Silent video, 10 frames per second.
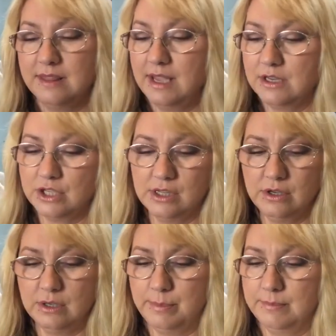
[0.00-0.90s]
They actually
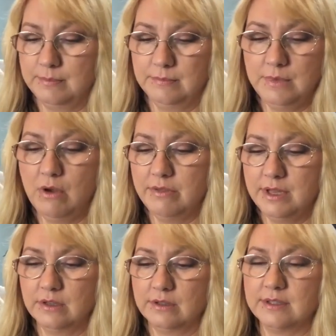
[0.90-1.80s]
look, a, no, they
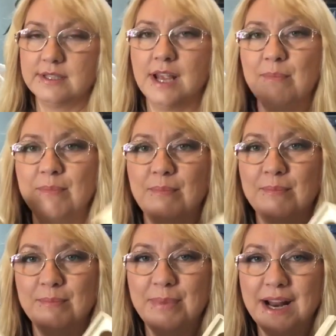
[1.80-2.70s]
look the same.
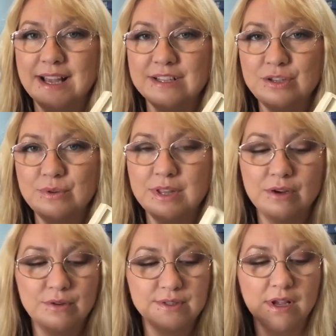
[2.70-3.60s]
But I got two of
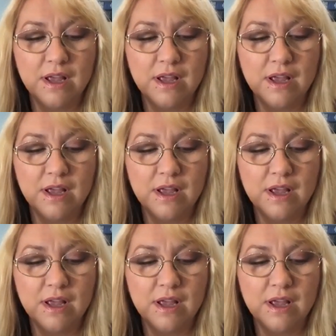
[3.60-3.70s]
those.